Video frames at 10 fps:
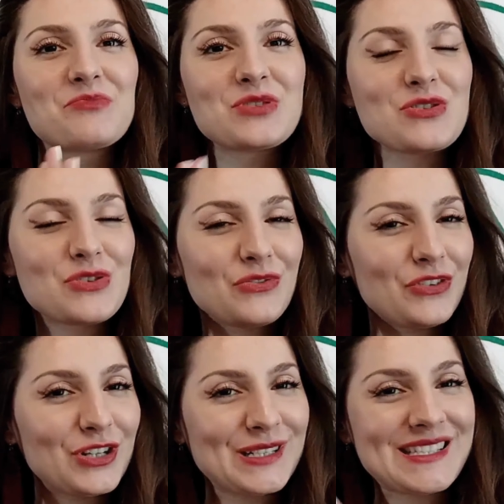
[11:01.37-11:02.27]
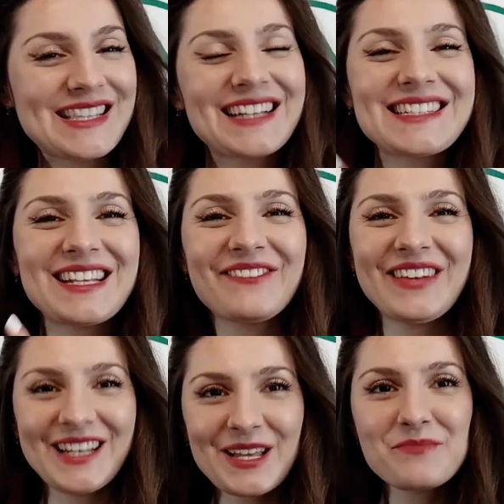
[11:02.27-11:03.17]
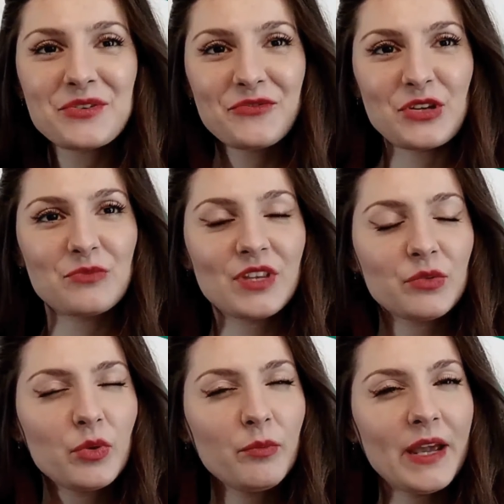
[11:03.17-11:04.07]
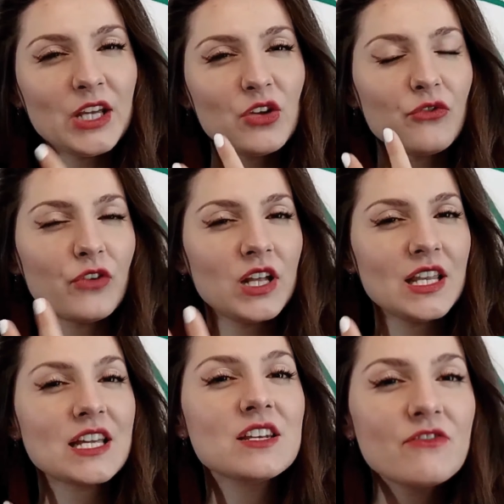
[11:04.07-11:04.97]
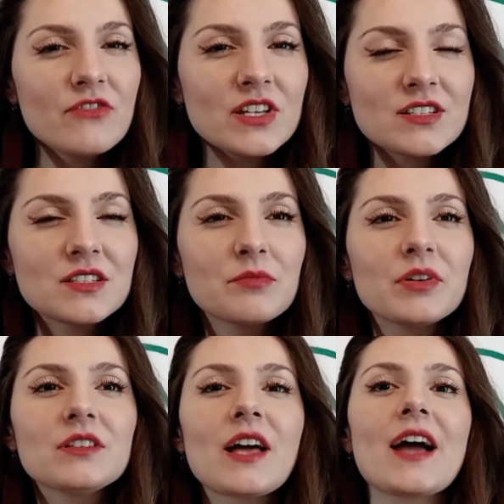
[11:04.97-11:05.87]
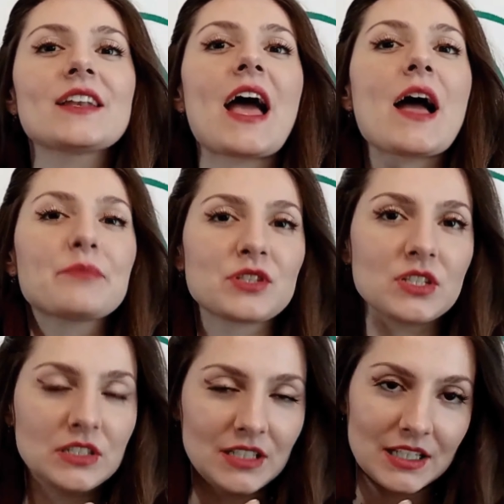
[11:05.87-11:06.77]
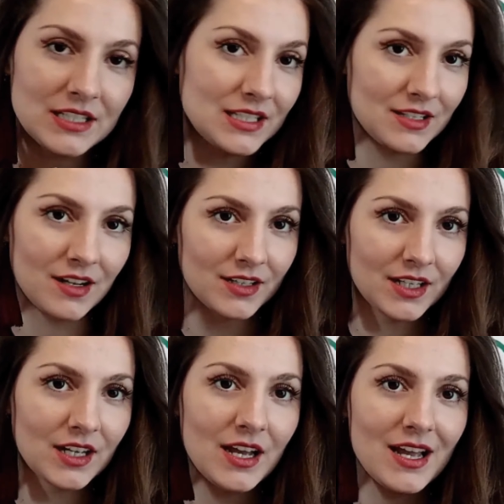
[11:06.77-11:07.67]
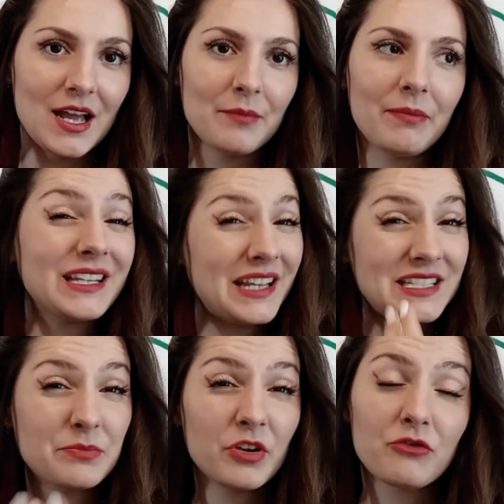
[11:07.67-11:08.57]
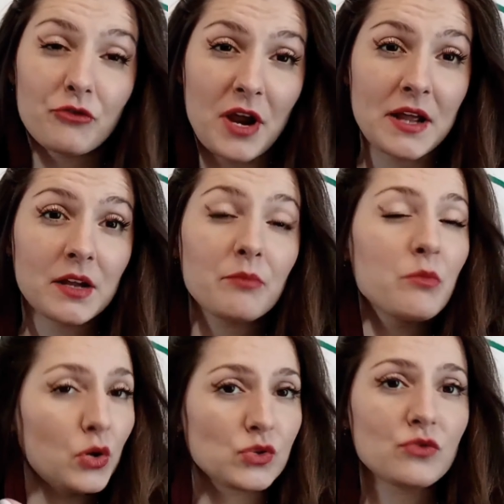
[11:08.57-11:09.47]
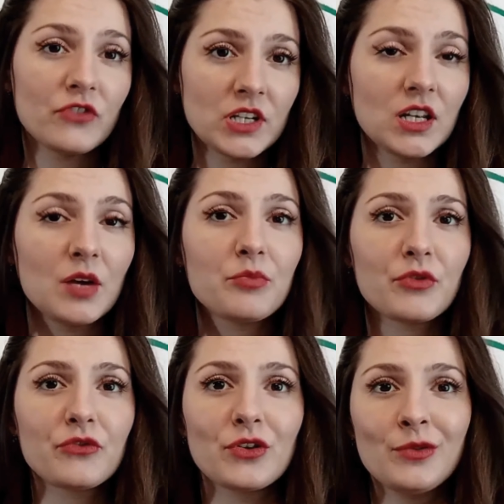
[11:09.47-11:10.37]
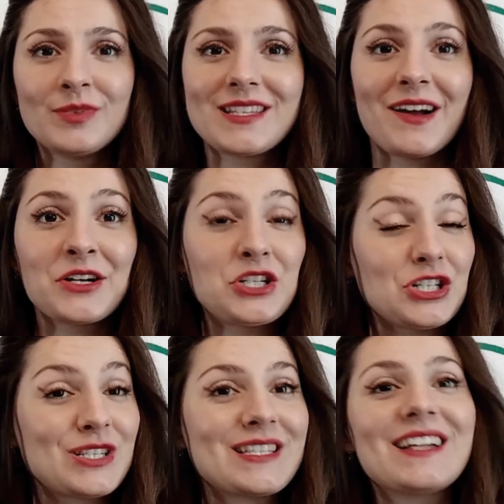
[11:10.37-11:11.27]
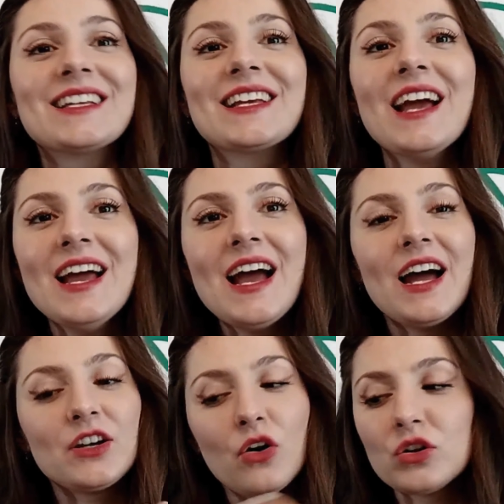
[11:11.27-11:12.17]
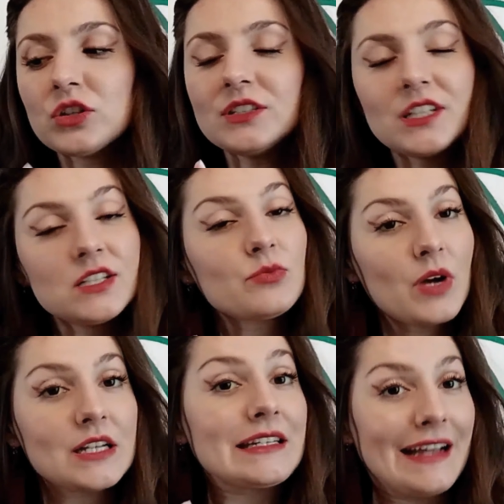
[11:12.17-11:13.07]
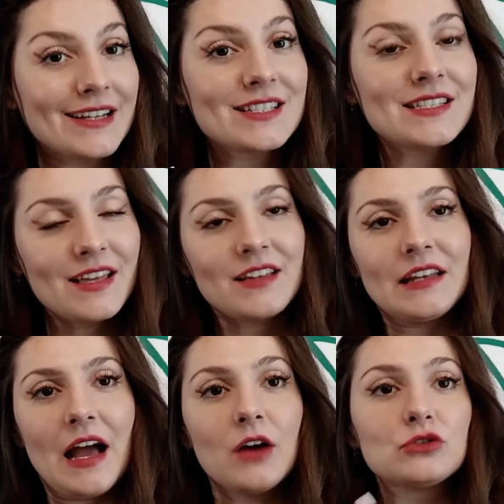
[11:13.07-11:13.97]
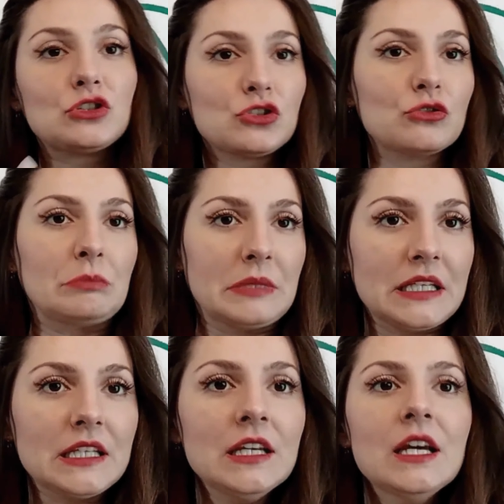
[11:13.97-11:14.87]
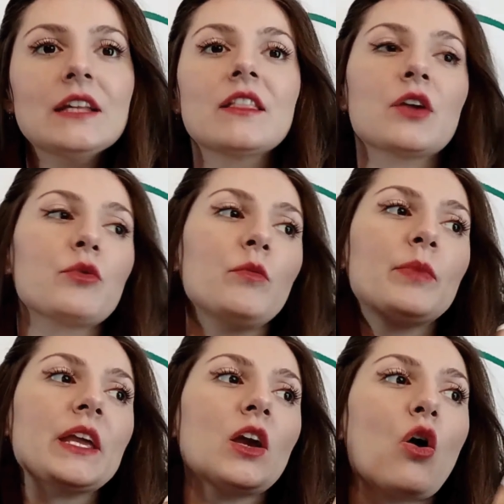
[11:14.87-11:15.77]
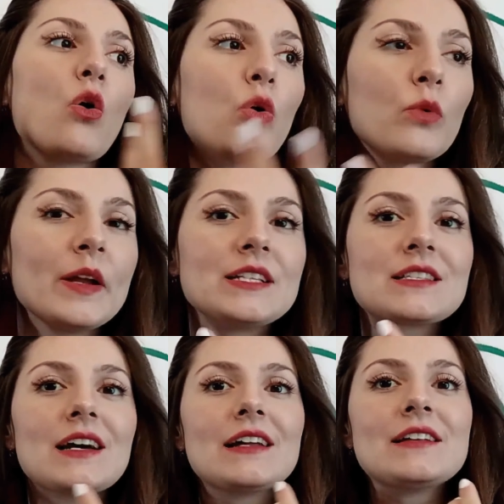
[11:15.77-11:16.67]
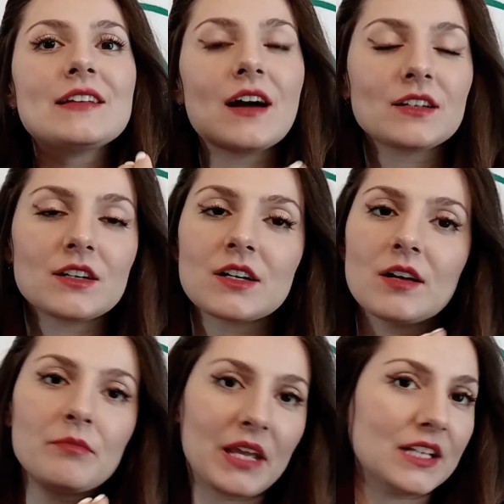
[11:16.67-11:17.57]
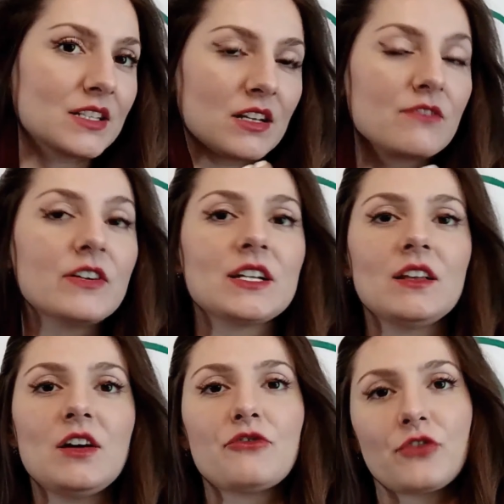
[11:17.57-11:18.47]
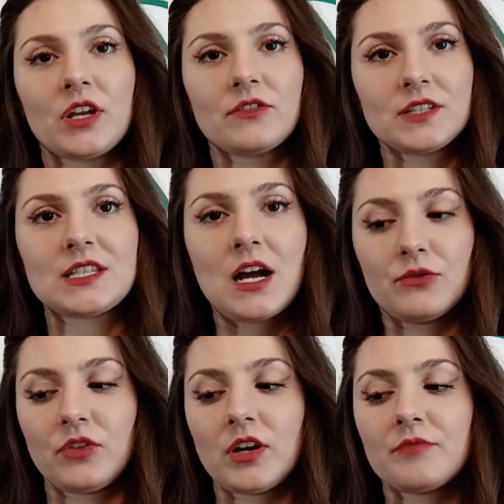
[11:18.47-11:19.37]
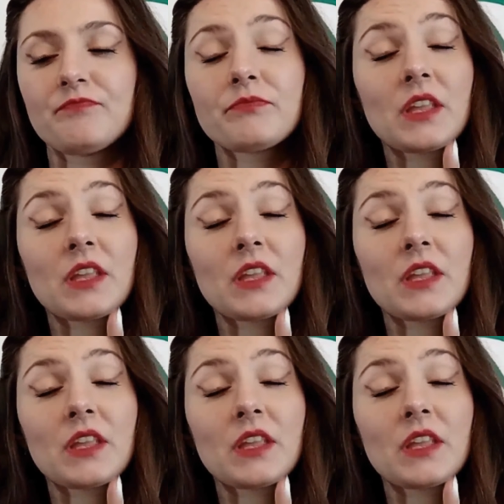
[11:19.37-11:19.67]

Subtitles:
beautiful, sexy vanilla perfume that will make you feel invincible and absolutely stunning. But let's be frank, most vanilla perfumes are just stunning, and although this one does stand out to me, there will be always another amazing vanilla fragrance out there.